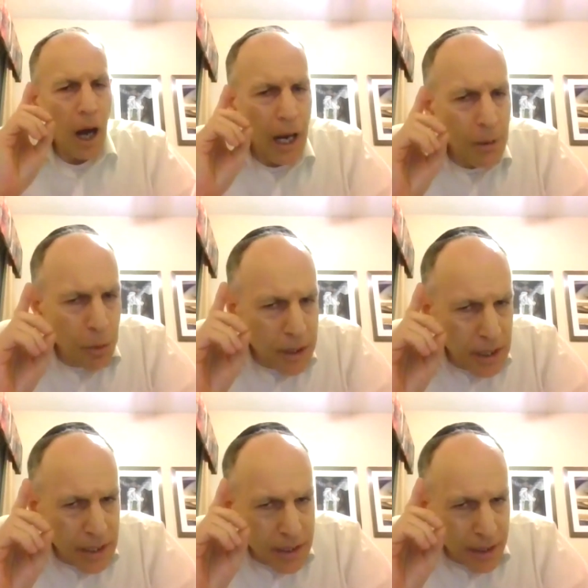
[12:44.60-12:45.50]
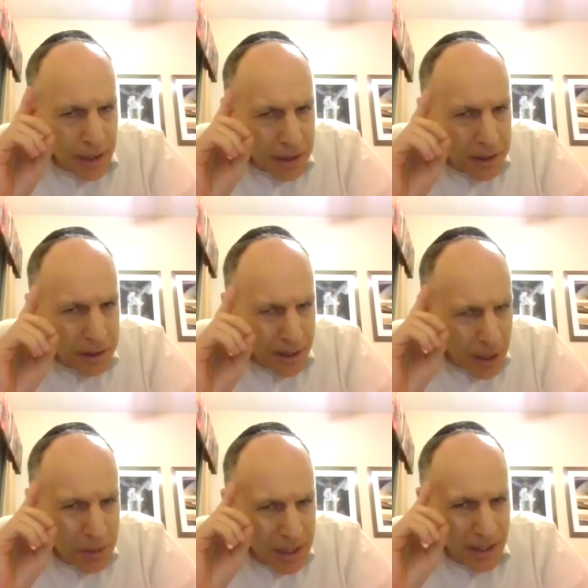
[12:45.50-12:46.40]
I would listen,
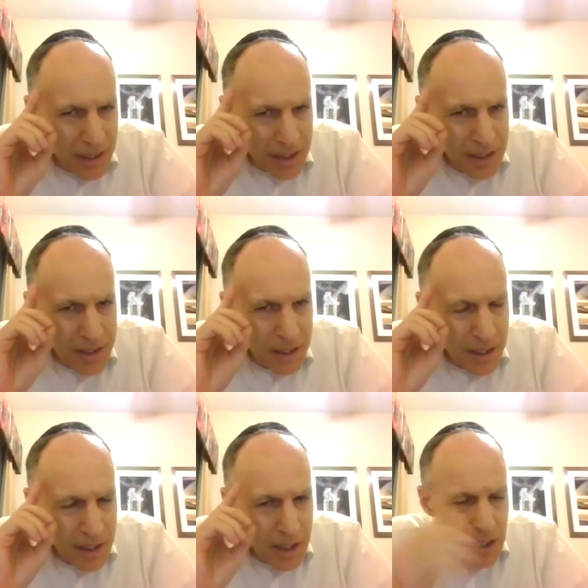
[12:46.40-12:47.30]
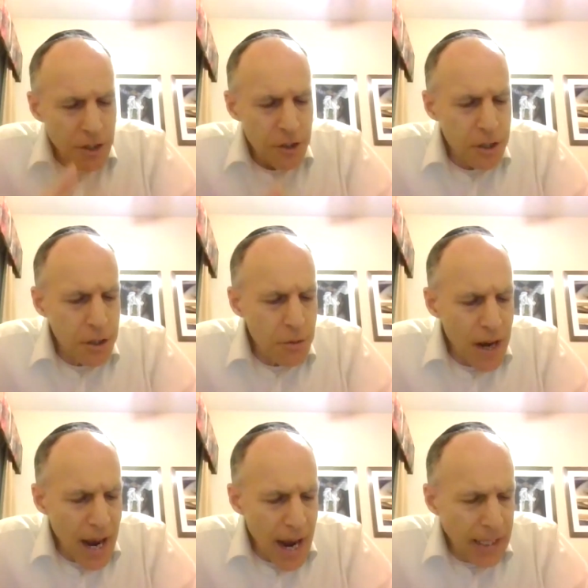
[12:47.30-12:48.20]
and I mean this,
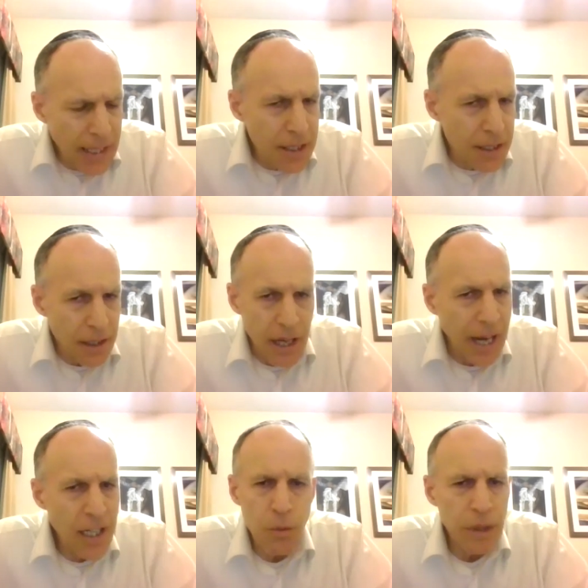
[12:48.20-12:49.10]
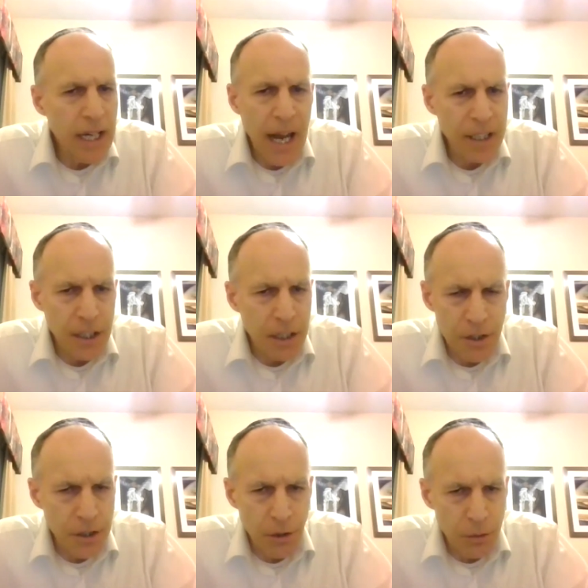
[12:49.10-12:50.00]
to anything anyone has a
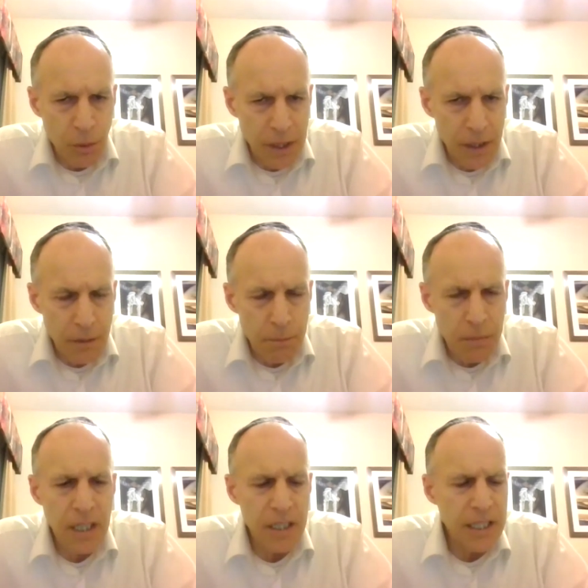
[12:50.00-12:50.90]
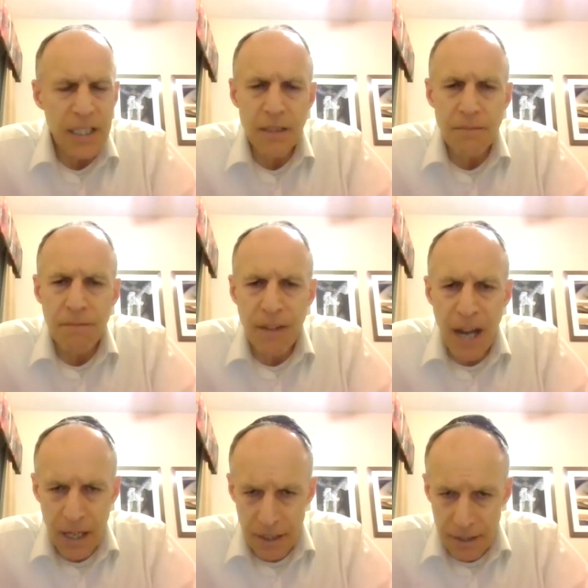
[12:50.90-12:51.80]
concern with because it's
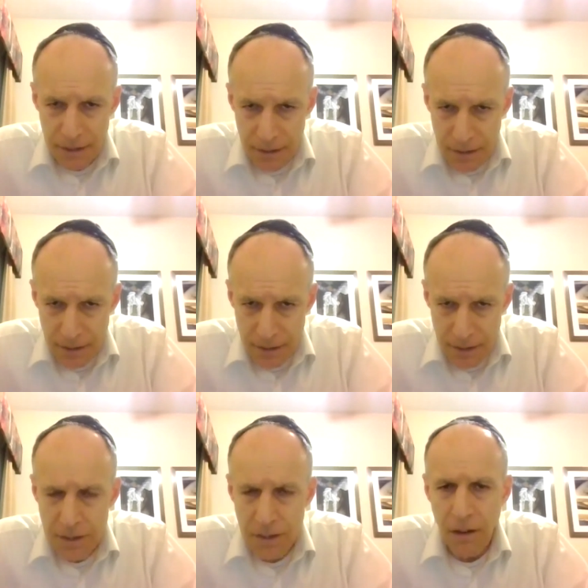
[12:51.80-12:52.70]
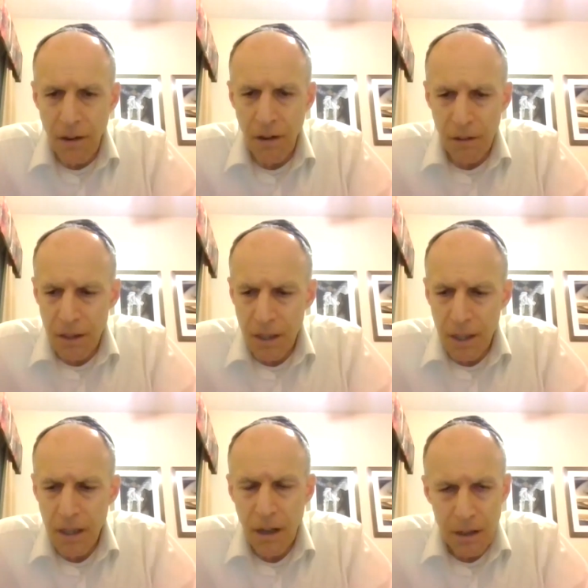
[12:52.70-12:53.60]
valid. It's all
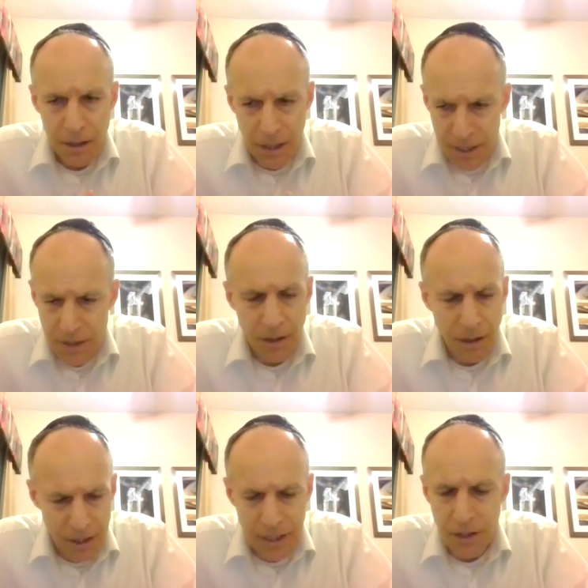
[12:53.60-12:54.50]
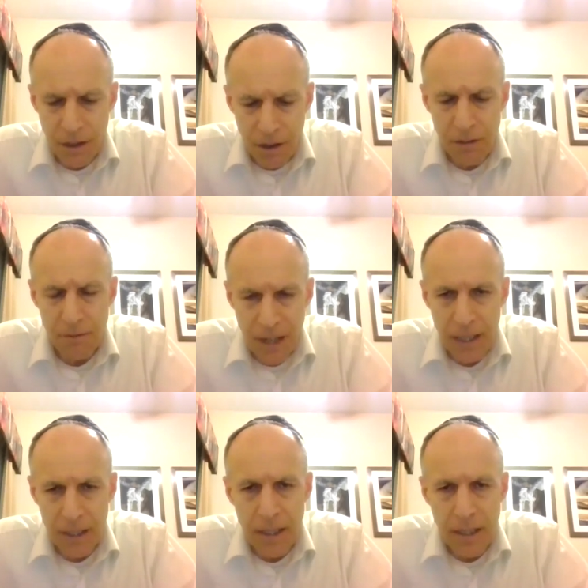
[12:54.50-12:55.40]
it's all, it's all
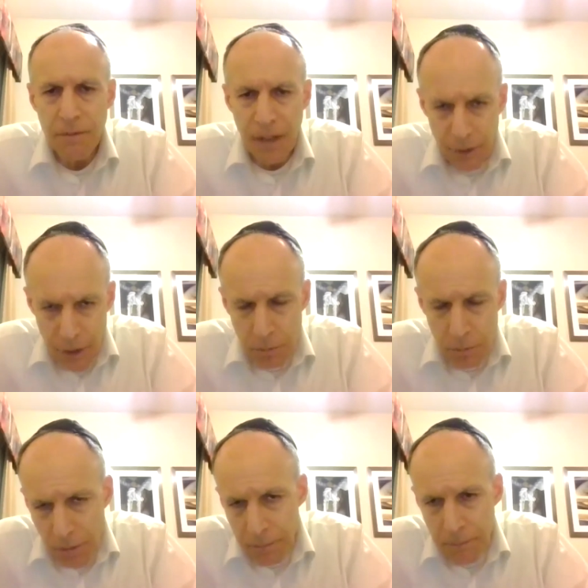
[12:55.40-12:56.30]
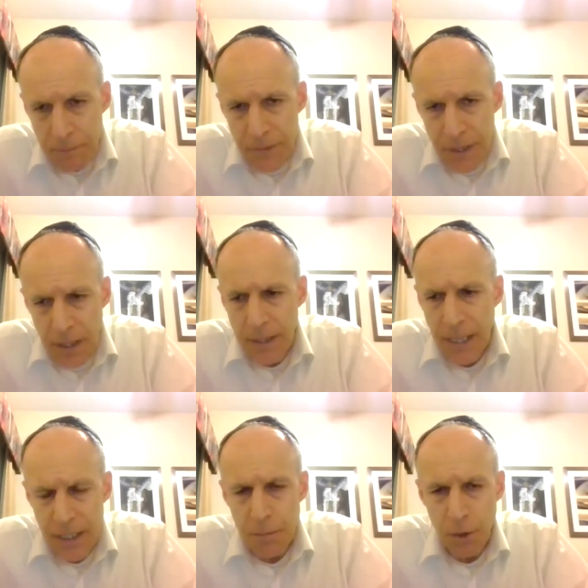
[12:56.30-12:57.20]
valid and valuable. And
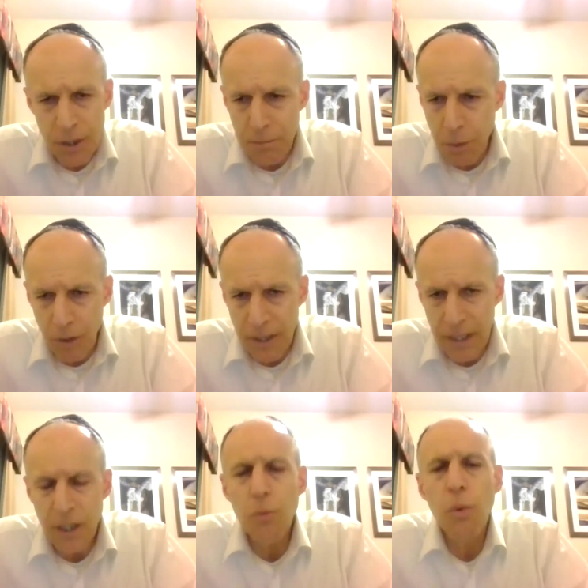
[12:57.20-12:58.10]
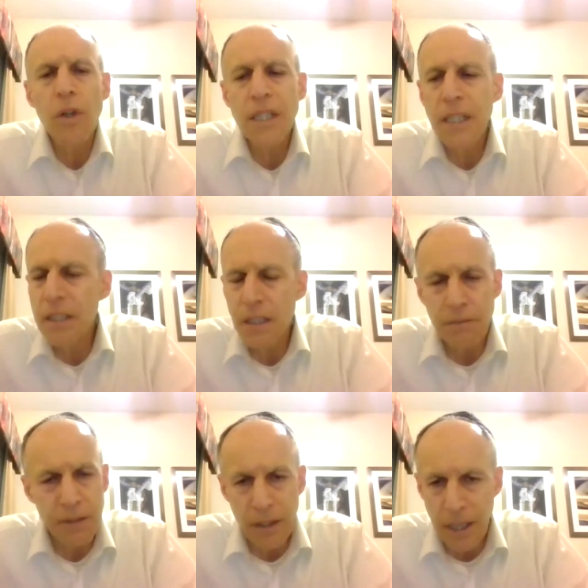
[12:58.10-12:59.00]
that's the most important thing. The worst thing is
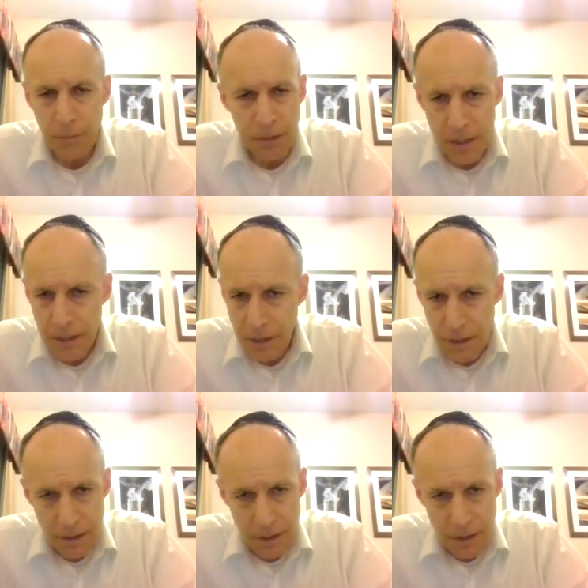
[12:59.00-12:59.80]
to feel helpless.